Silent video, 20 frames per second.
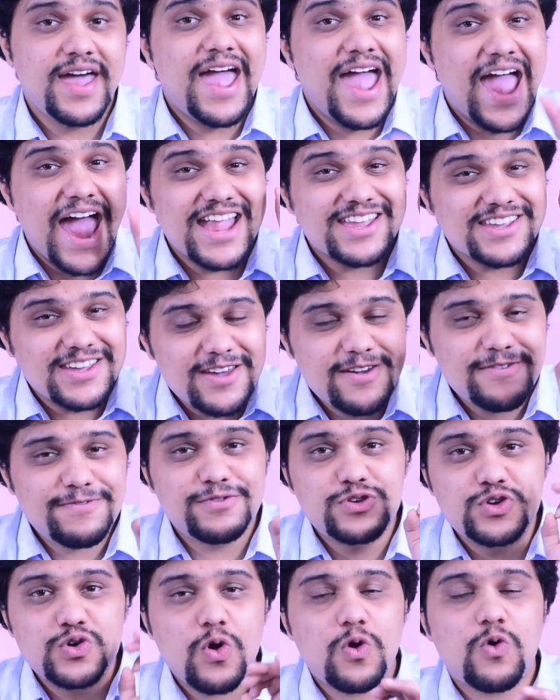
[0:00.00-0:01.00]
And if
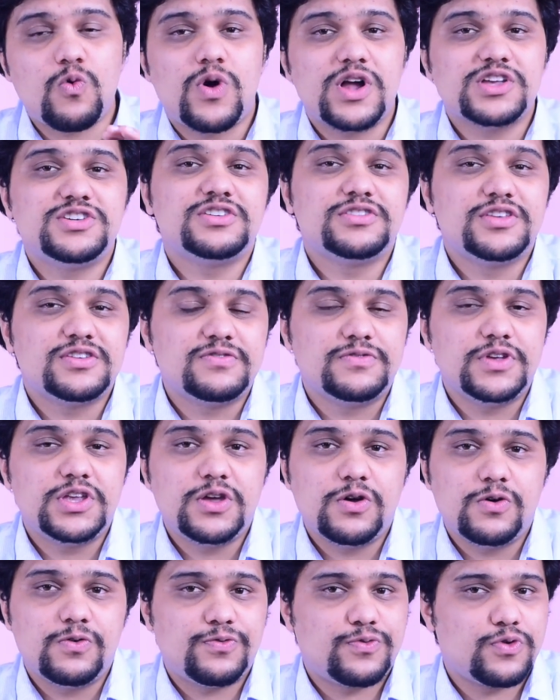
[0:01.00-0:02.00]
you're watching this
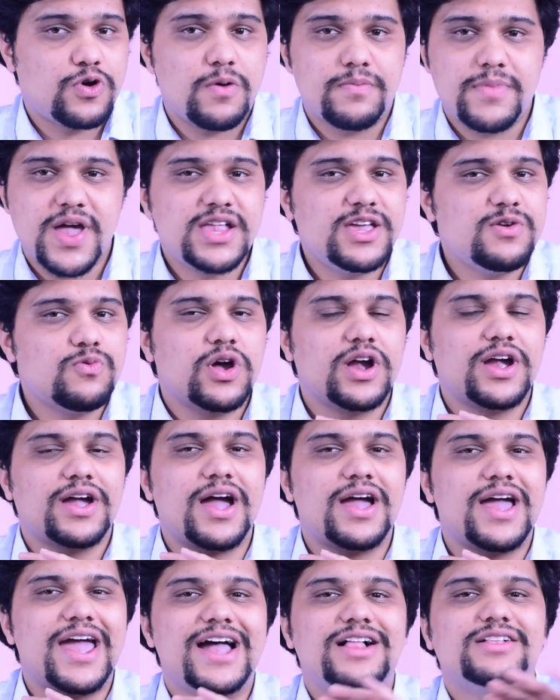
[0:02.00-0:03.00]
video from anywhere
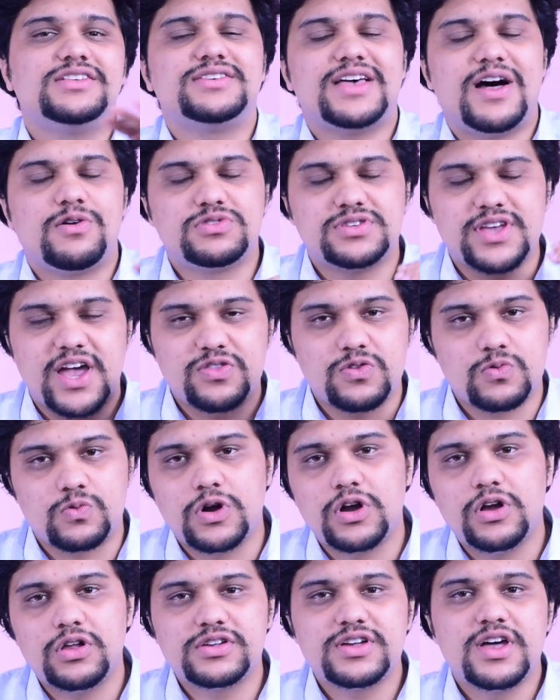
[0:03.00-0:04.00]
else outside the
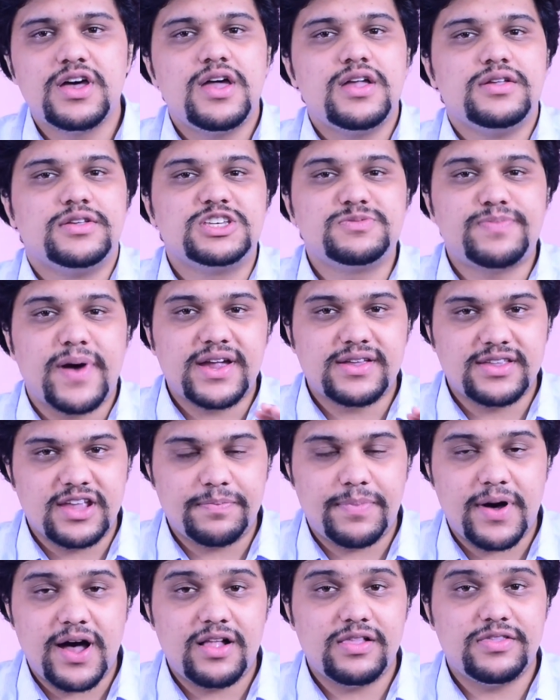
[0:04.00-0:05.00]
world despite
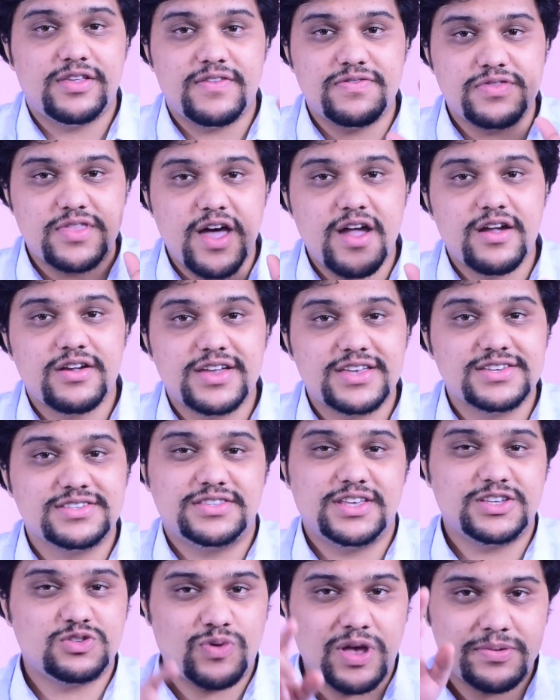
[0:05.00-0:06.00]
Nepal, then there is
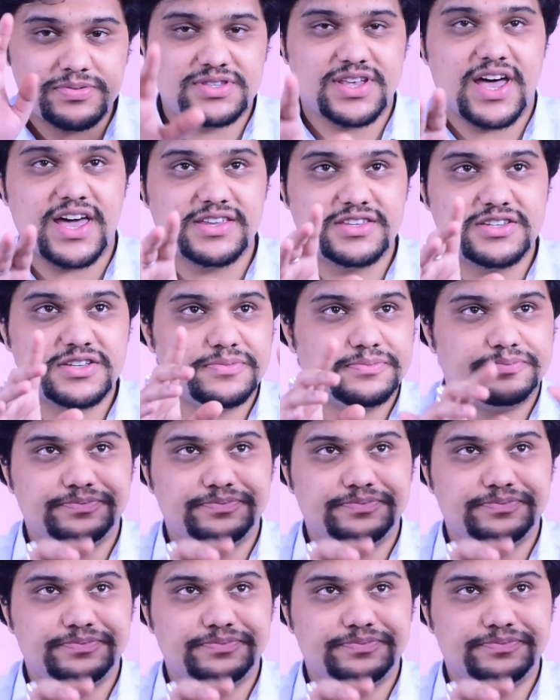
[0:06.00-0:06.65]
this website.